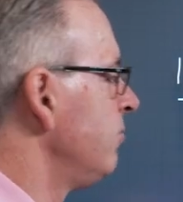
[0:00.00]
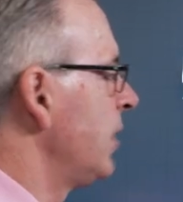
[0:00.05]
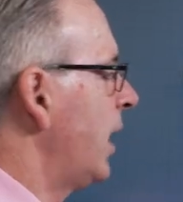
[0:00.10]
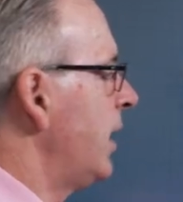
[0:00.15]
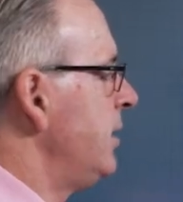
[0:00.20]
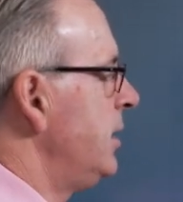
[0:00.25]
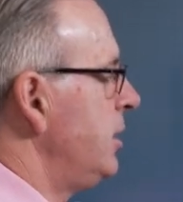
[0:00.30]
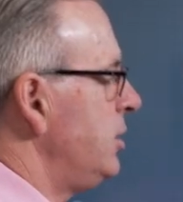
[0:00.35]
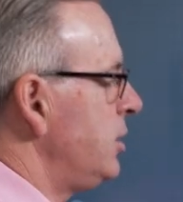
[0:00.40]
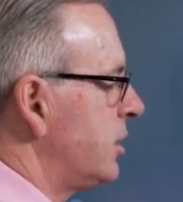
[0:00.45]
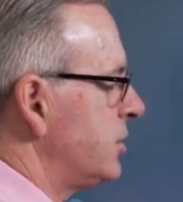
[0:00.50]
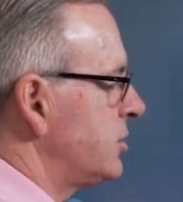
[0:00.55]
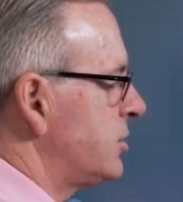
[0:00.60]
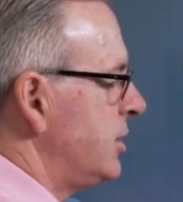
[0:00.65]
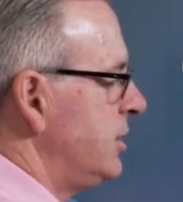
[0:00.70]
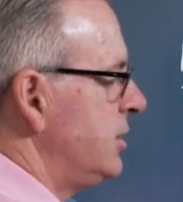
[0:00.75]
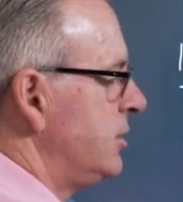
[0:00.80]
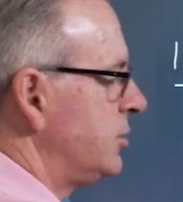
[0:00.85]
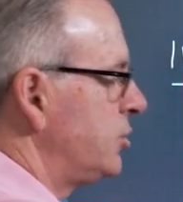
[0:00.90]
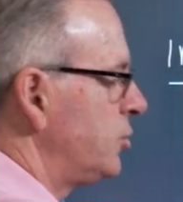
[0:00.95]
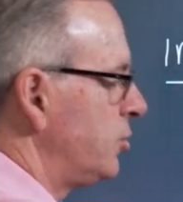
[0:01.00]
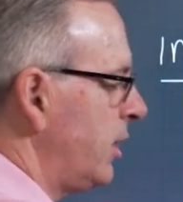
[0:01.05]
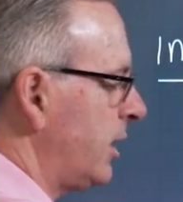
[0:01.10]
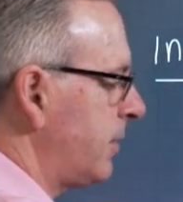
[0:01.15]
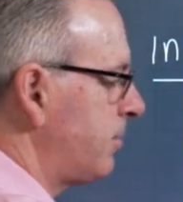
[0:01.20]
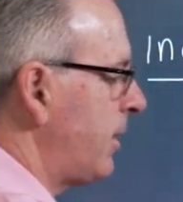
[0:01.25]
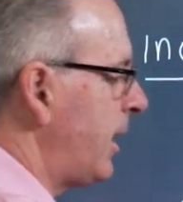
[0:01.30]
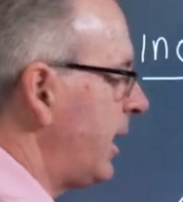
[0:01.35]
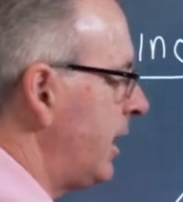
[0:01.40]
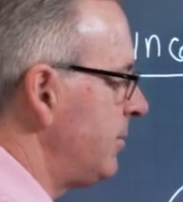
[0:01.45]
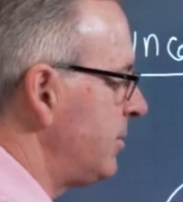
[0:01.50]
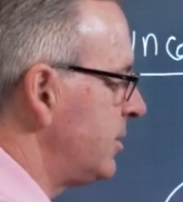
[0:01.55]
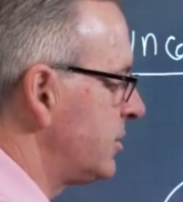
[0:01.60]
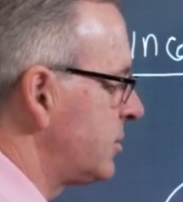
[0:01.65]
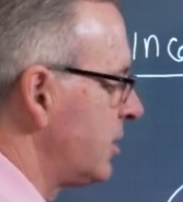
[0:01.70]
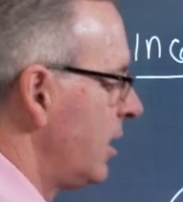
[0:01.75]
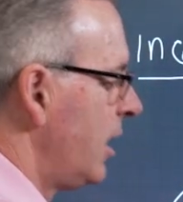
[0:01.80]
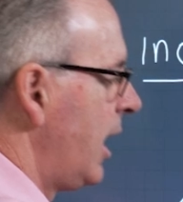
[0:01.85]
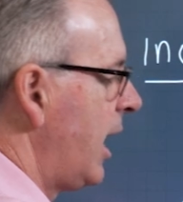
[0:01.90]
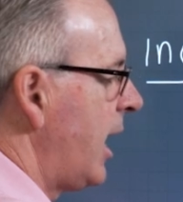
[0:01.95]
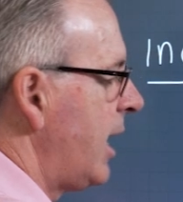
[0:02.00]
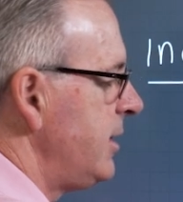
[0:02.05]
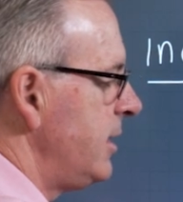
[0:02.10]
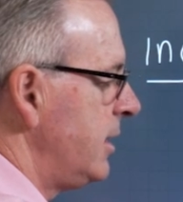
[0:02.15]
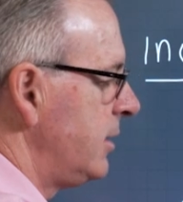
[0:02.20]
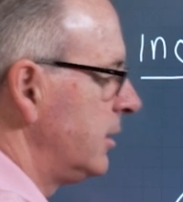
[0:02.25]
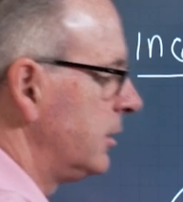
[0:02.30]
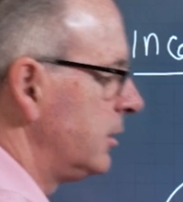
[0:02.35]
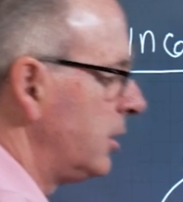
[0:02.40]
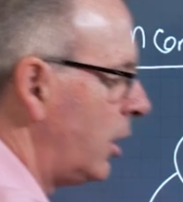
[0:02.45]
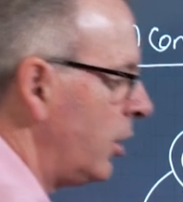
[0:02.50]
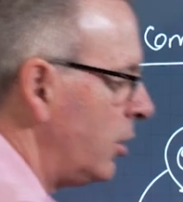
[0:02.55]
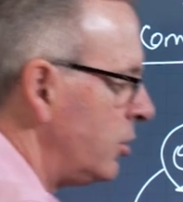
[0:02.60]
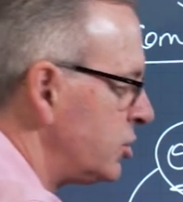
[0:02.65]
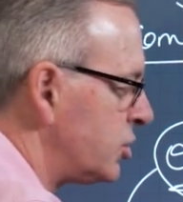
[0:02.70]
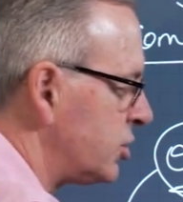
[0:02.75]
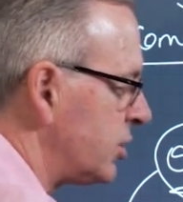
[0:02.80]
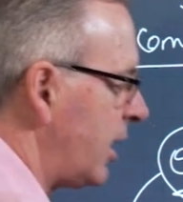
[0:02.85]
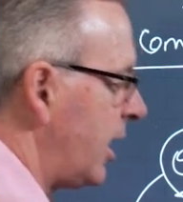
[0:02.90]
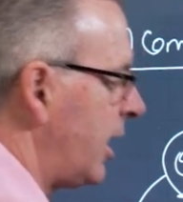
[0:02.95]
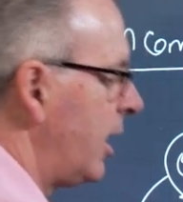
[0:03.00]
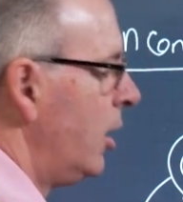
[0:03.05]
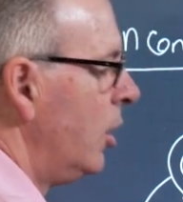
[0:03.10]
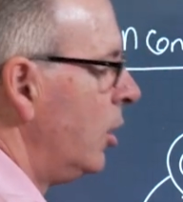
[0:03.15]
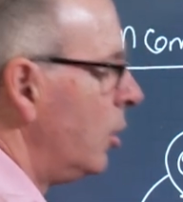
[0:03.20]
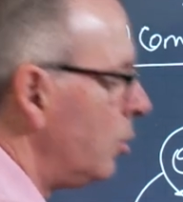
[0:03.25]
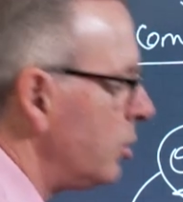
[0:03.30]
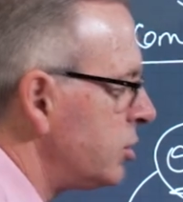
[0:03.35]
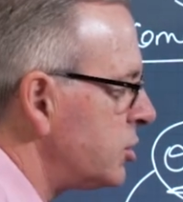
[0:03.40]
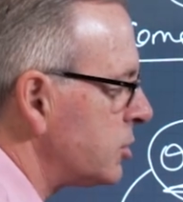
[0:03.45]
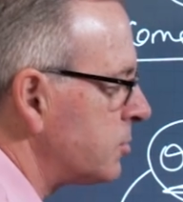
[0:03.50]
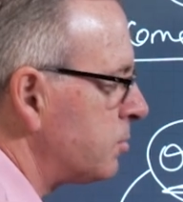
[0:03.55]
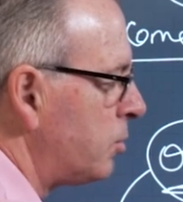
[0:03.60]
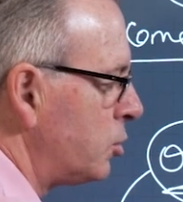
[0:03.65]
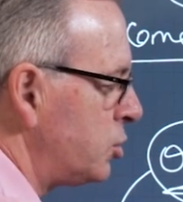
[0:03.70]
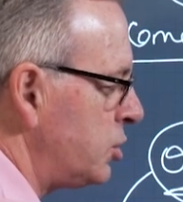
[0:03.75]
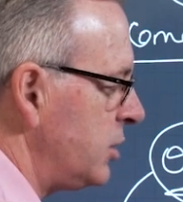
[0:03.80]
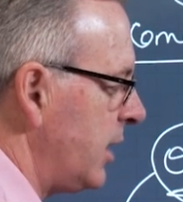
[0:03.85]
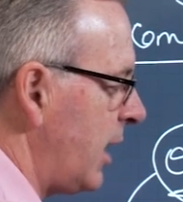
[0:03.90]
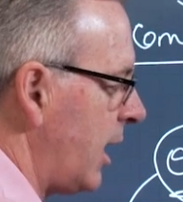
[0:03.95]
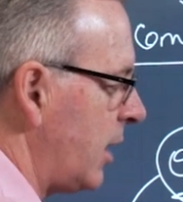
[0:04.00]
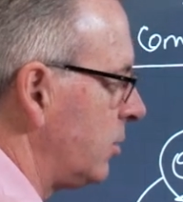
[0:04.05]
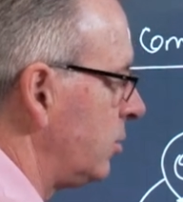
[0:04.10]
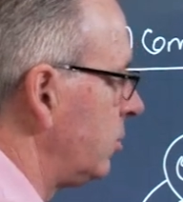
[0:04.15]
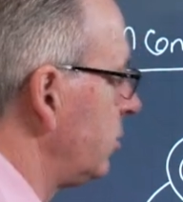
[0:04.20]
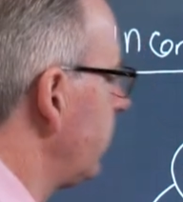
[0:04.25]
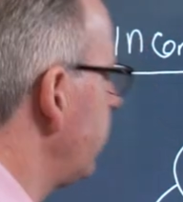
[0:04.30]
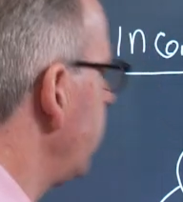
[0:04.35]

And then you can see the direct payments and then the loans jar, which is pushing out all